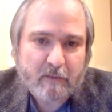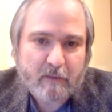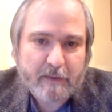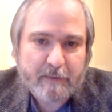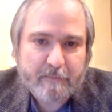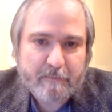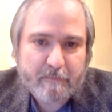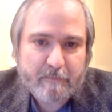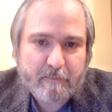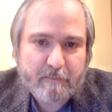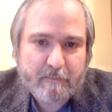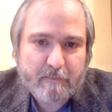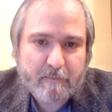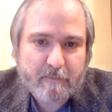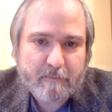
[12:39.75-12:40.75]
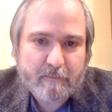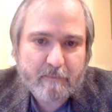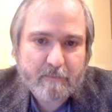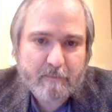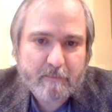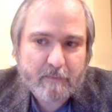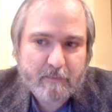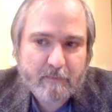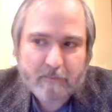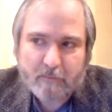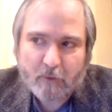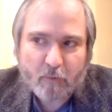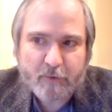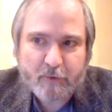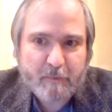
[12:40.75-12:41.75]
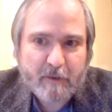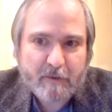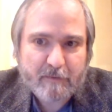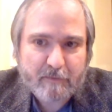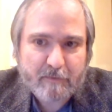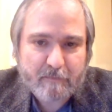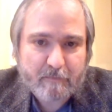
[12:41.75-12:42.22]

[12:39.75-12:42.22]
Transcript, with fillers: line. No response.